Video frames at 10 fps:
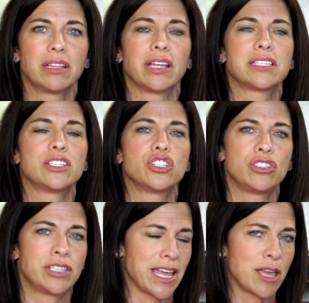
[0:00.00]
Let's
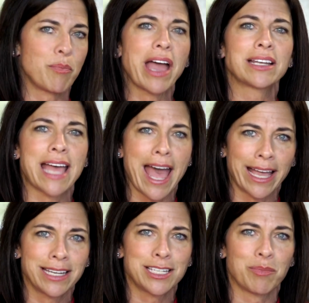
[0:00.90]
take it back to
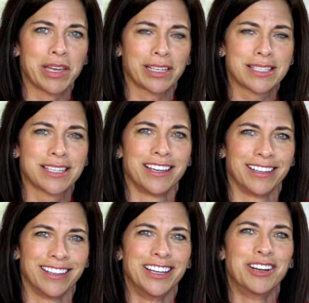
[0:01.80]
academics,
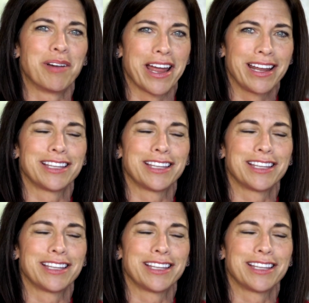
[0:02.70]
right?